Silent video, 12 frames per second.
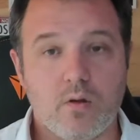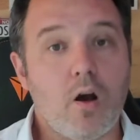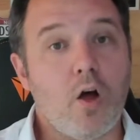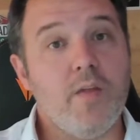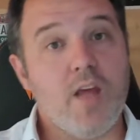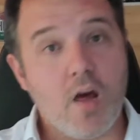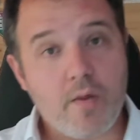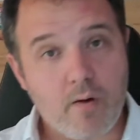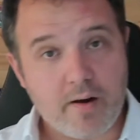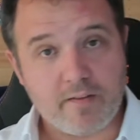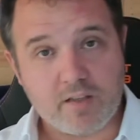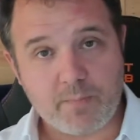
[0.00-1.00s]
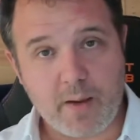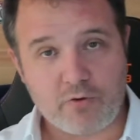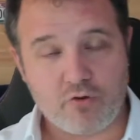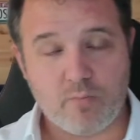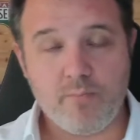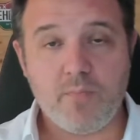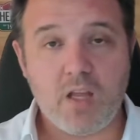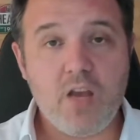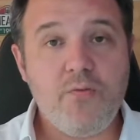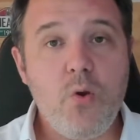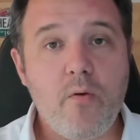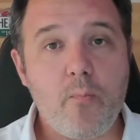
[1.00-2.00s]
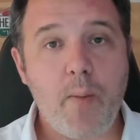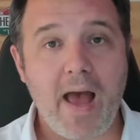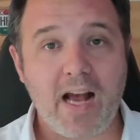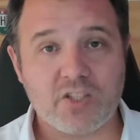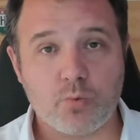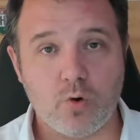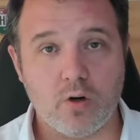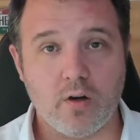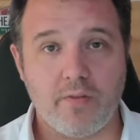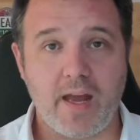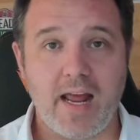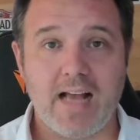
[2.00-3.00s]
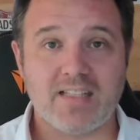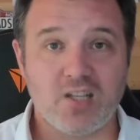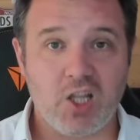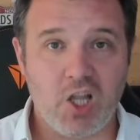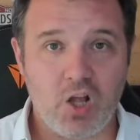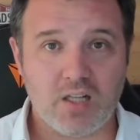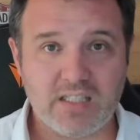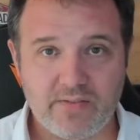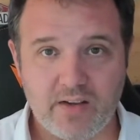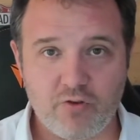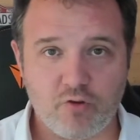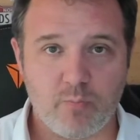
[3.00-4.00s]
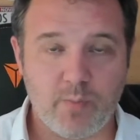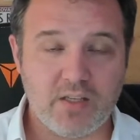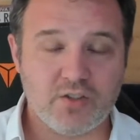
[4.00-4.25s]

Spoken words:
On the other end of the spectrum, if you have a password that has lots of entropy,